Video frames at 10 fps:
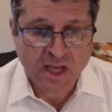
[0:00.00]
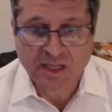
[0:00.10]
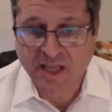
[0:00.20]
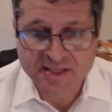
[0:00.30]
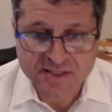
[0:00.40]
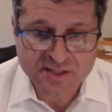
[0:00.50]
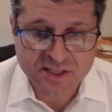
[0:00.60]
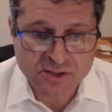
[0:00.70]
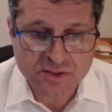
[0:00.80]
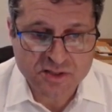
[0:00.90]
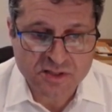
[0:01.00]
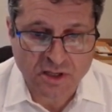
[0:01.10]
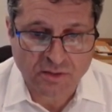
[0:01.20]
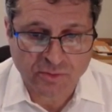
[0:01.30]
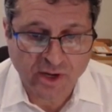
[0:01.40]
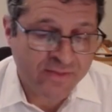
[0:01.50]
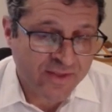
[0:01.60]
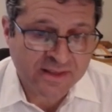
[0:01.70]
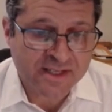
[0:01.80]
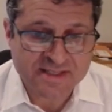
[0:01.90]
a license to use the software, and
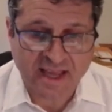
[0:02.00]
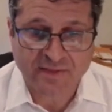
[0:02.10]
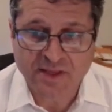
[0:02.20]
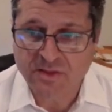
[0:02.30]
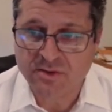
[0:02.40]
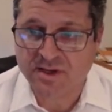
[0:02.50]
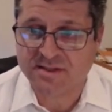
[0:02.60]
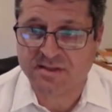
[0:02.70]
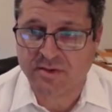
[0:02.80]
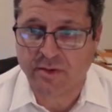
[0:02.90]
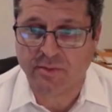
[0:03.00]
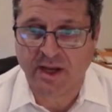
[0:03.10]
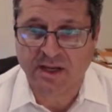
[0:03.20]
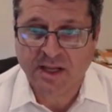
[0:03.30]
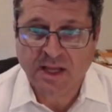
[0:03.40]
then let's add the other necessary right,